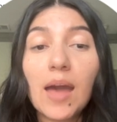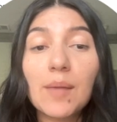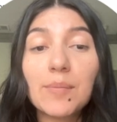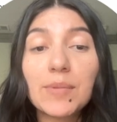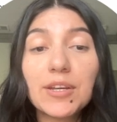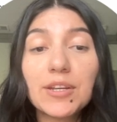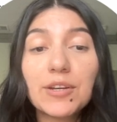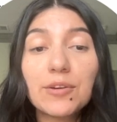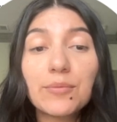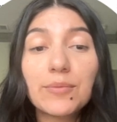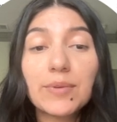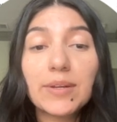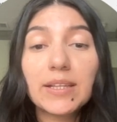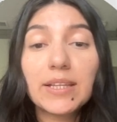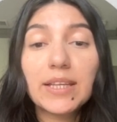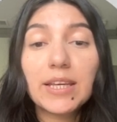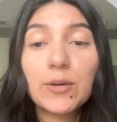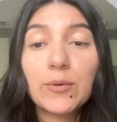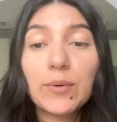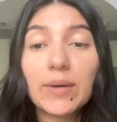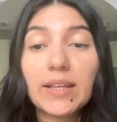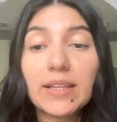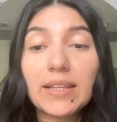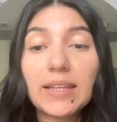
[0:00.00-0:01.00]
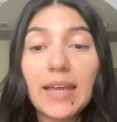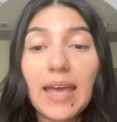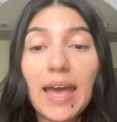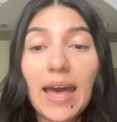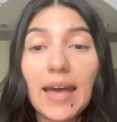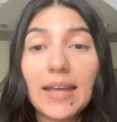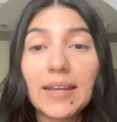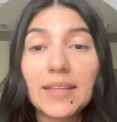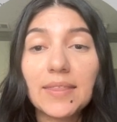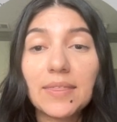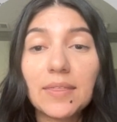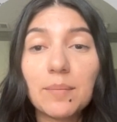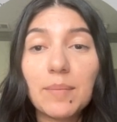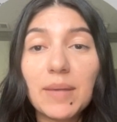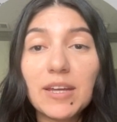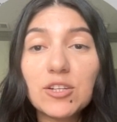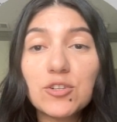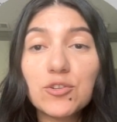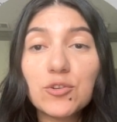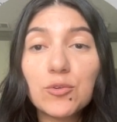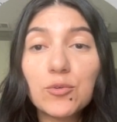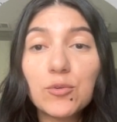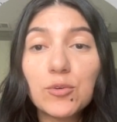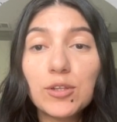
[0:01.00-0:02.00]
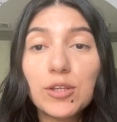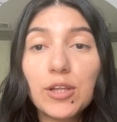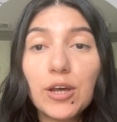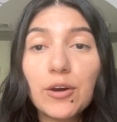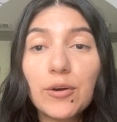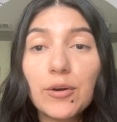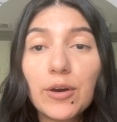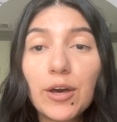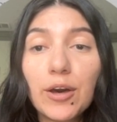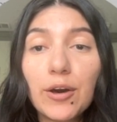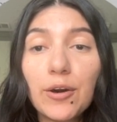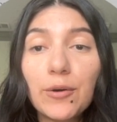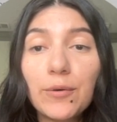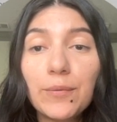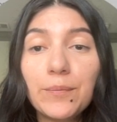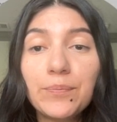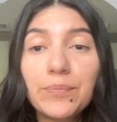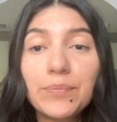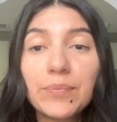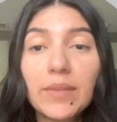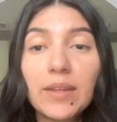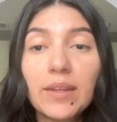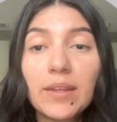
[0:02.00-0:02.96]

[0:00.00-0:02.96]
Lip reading: I'm going to really quickly add in the Metricool logo.